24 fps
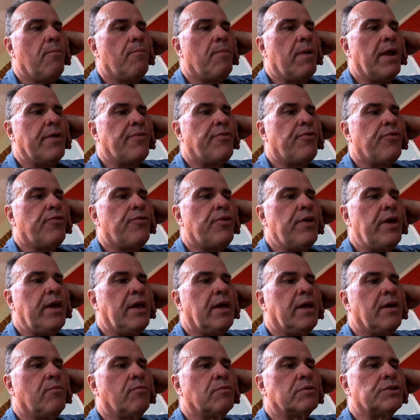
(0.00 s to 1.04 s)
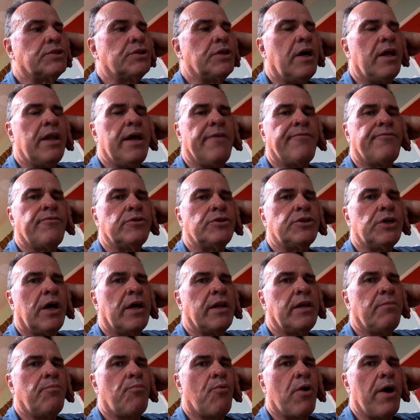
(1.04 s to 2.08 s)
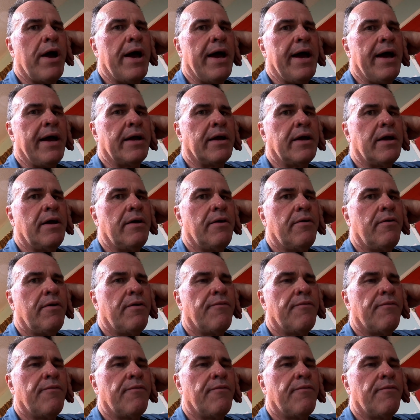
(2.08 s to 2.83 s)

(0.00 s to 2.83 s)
but I think it was done after Johnny Bragg,